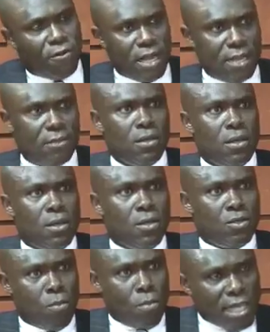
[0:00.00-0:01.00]
for that,
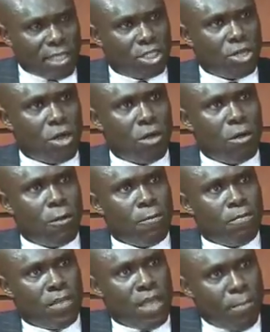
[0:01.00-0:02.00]
to make sure
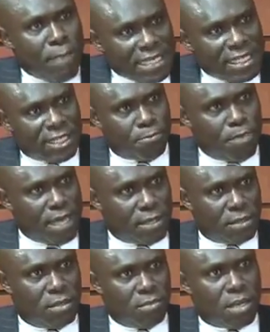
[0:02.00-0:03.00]
they participate,
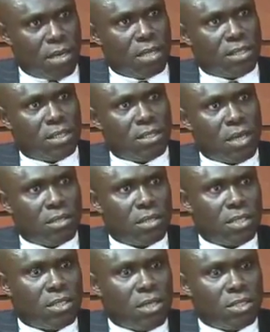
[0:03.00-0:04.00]
because it's
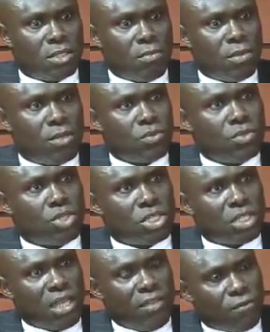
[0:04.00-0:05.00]
not something you
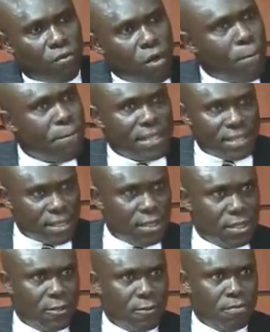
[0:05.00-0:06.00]
just leave to one person.
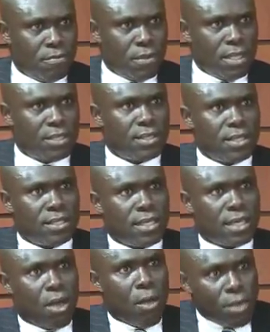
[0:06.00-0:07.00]

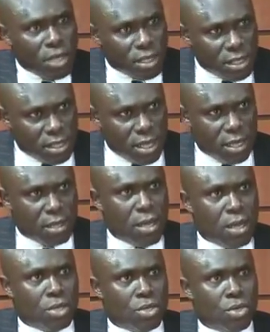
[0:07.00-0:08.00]
It's a community thing.
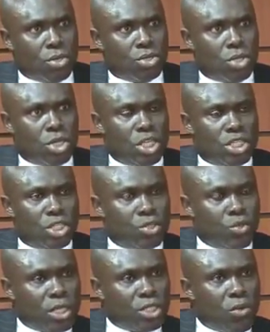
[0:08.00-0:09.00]
In a
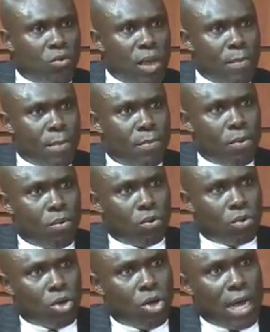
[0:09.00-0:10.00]
situation where people
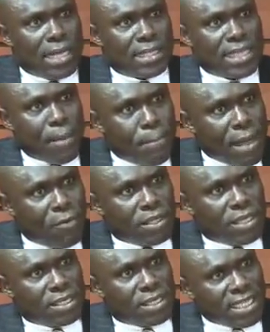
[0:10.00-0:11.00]
will go and tamper
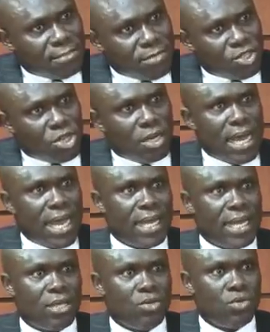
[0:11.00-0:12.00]
with the transmission
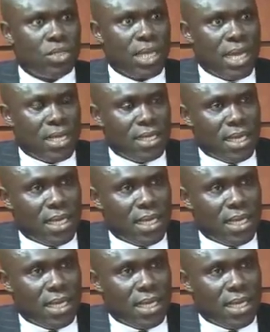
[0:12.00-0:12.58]
line and use the